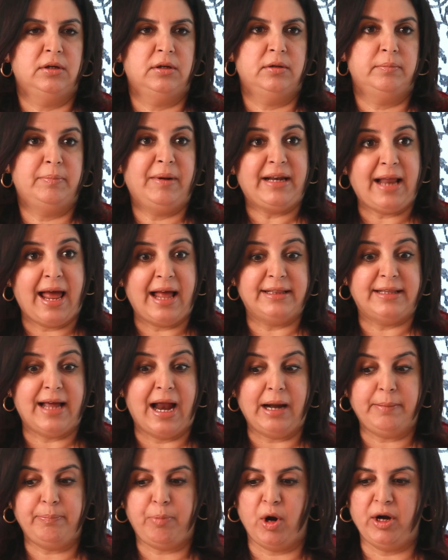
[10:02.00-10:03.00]
But at
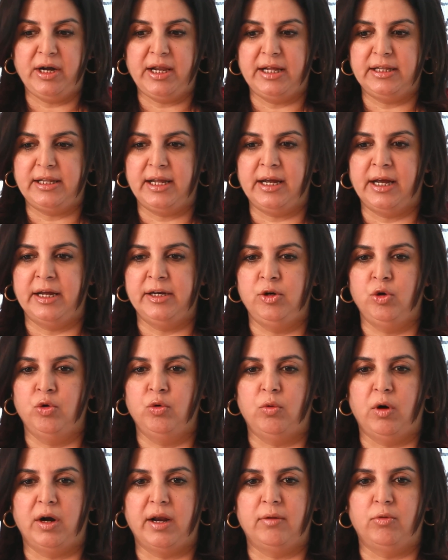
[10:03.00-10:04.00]
that point, I think I knew
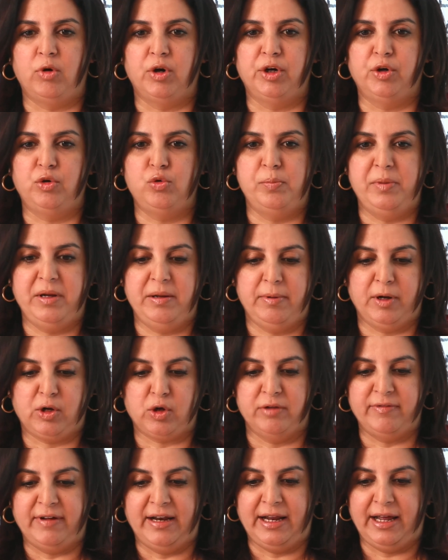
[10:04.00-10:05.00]
what I wanted to be,
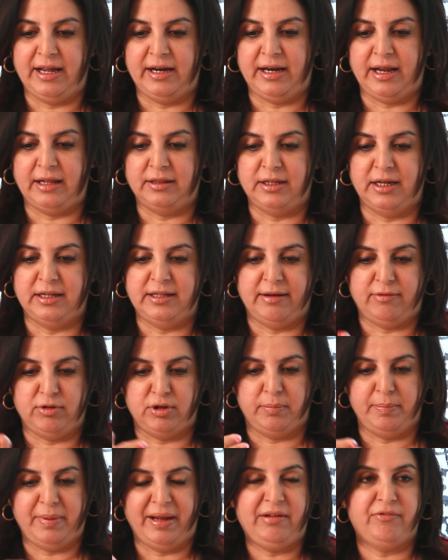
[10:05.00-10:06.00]
because when I read that there was
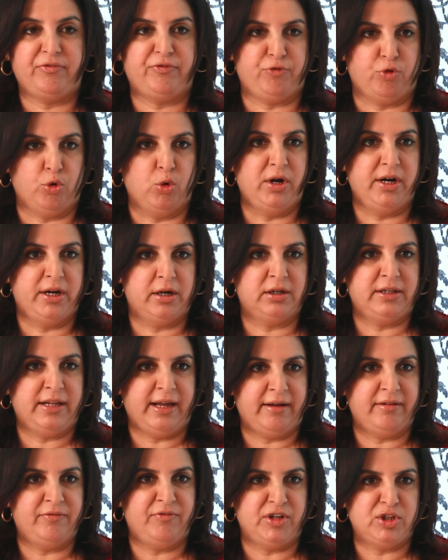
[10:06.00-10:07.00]
a big folder
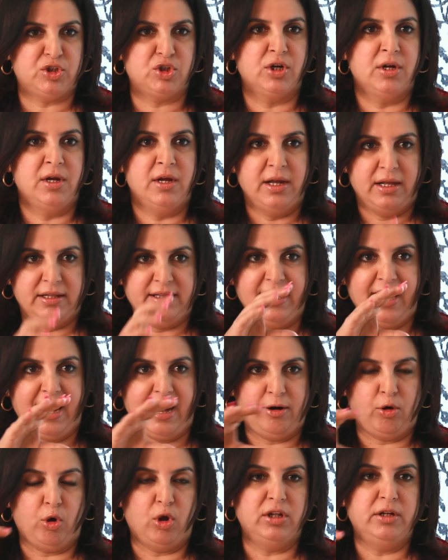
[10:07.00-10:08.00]
there, which they
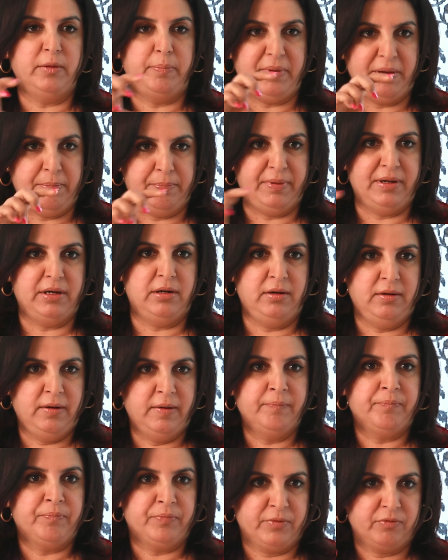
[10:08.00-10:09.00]
had all the people
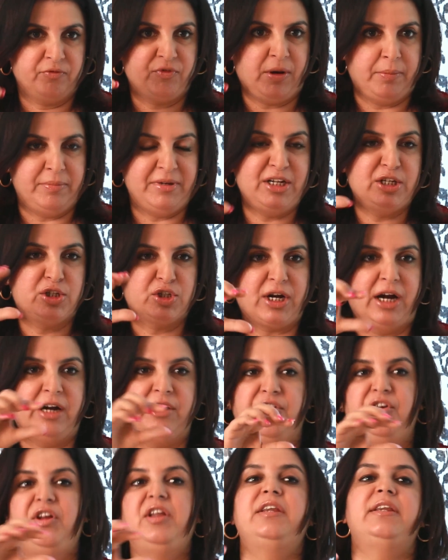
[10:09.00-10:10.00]
from each
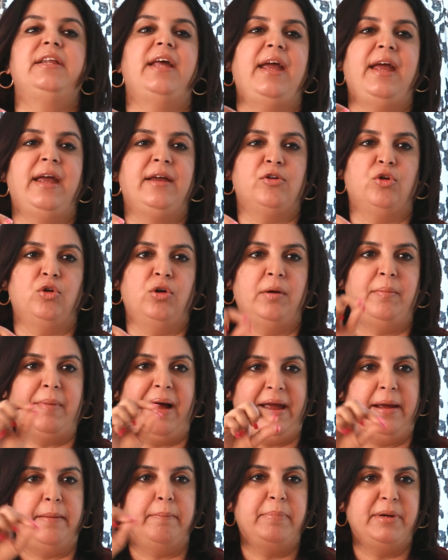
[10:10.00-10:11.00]
country saying, you know,
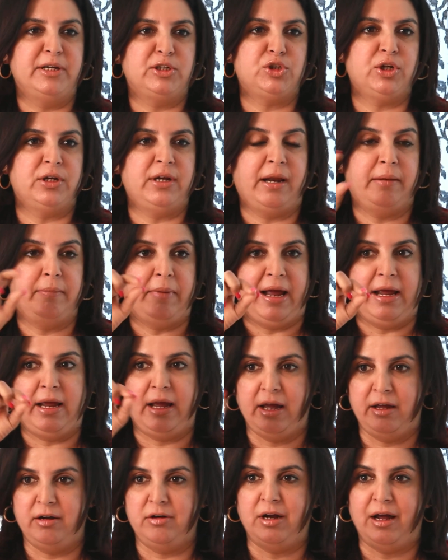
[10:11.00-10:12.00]
my ambition, and
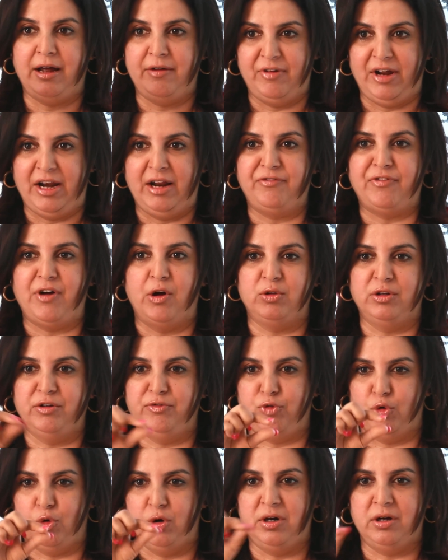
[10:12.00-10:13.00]
when I found the
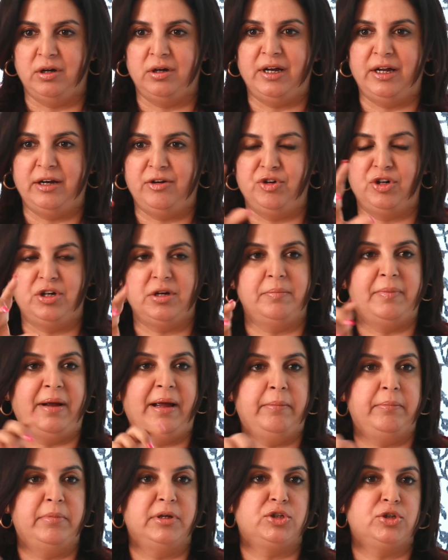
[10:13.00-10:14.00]
folder, I had written
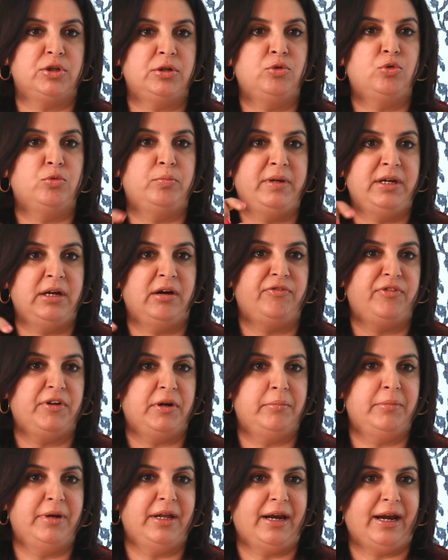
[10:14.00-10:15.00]
my ambition to be a
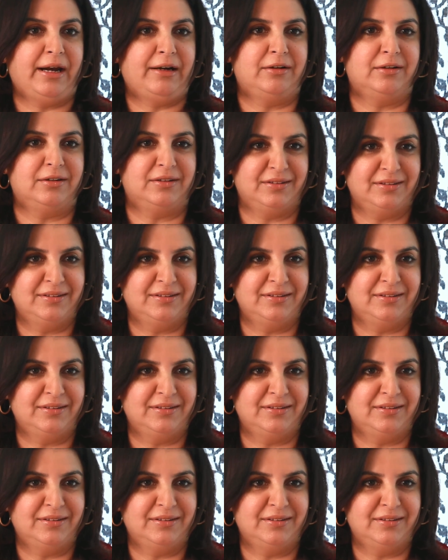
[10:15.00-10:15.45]
film director.